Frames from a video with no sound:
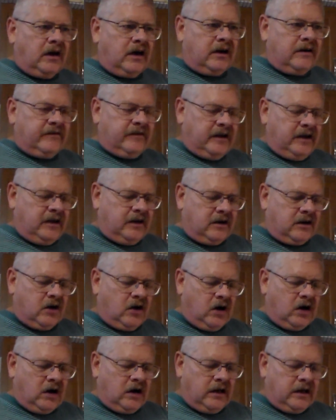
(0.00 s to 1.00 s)
out of a head
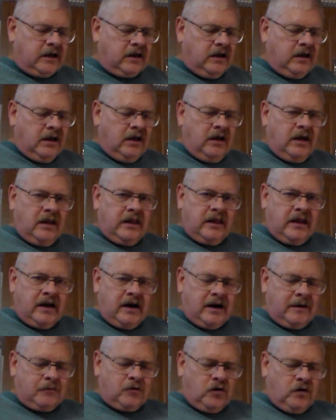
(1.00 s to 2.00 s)
of garlic
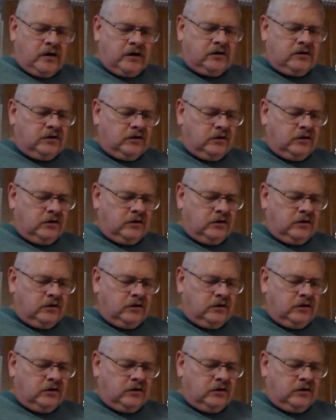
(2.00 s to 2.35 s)
that I'm going